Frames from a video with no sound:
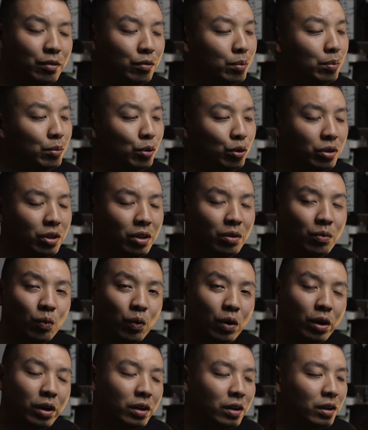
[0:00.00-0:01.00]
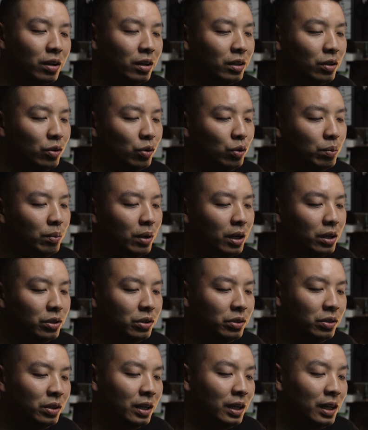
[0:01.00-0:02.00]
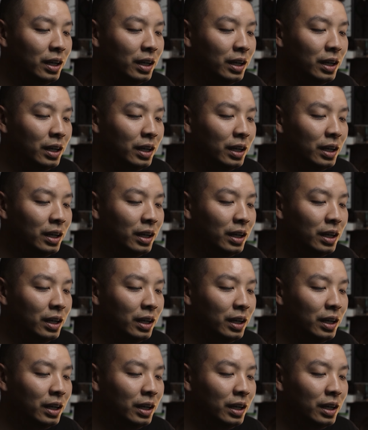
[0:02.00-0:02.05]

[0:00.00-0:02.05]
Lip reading: remote didn't work on the old model.